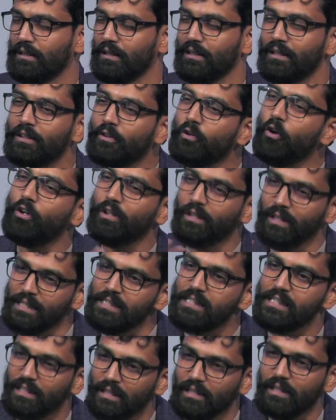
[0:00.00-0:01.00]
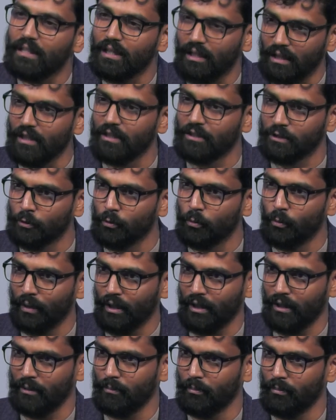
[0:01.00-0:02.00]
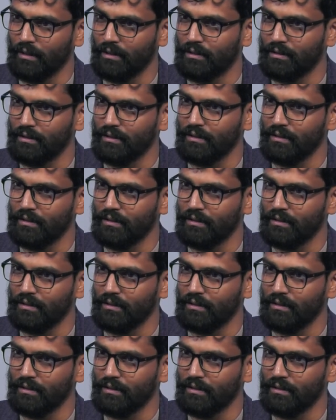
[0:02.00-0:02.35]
not necessarily collective way, but